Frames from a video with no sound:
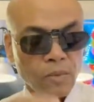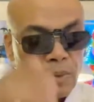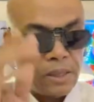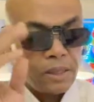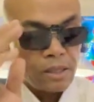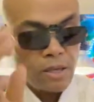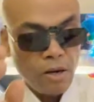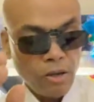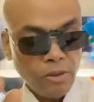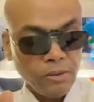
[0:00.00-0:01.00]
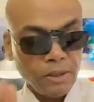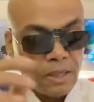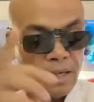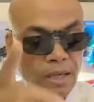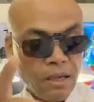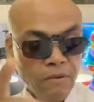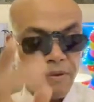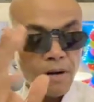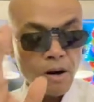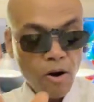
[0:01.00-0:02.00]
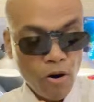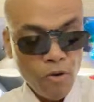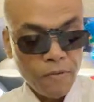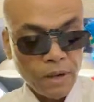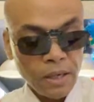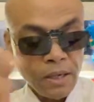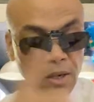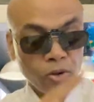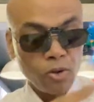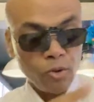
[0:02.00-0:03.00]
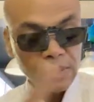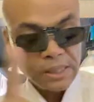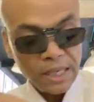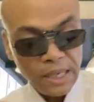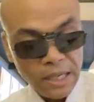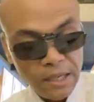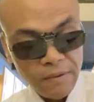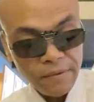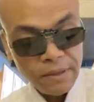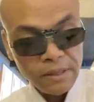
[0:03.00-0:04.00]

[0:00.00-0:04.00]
With the cult of Hova, who was Eve,